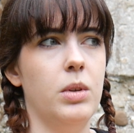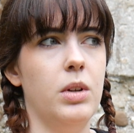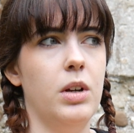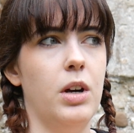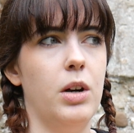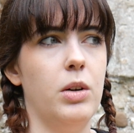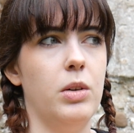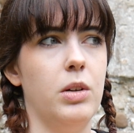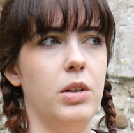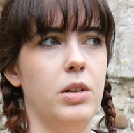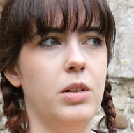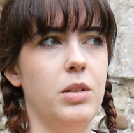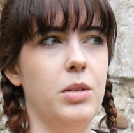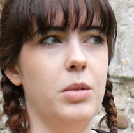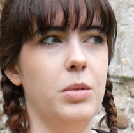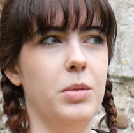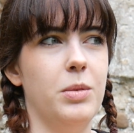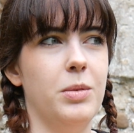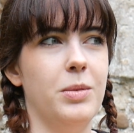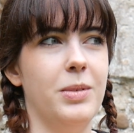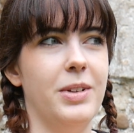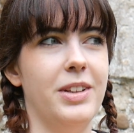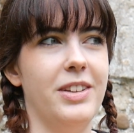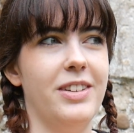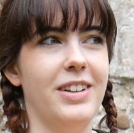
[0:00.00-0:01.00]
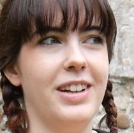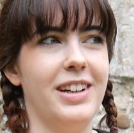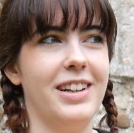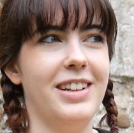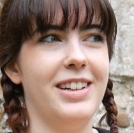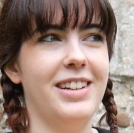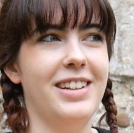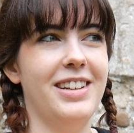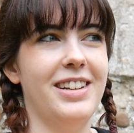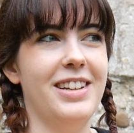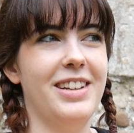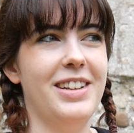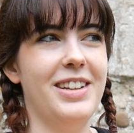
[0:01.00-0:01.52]
Hold on, 1 second.
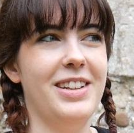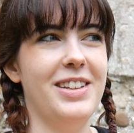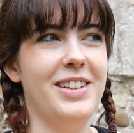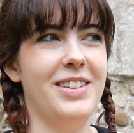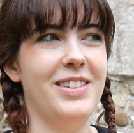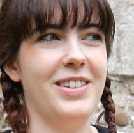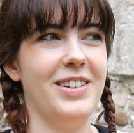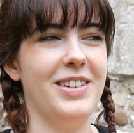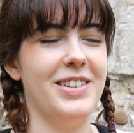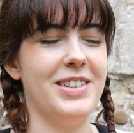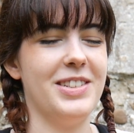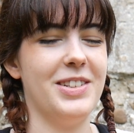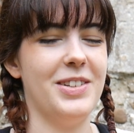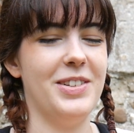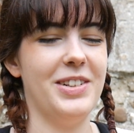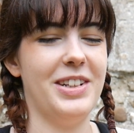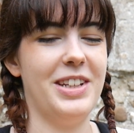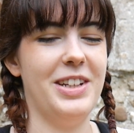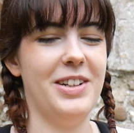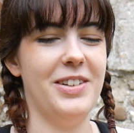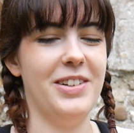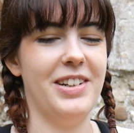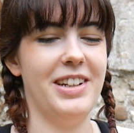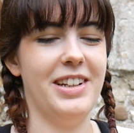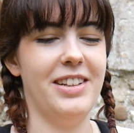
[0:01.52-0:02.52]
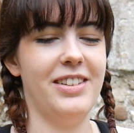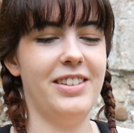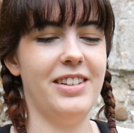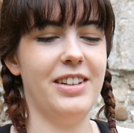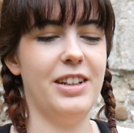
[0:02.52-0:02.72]
Sorry, I just got curious.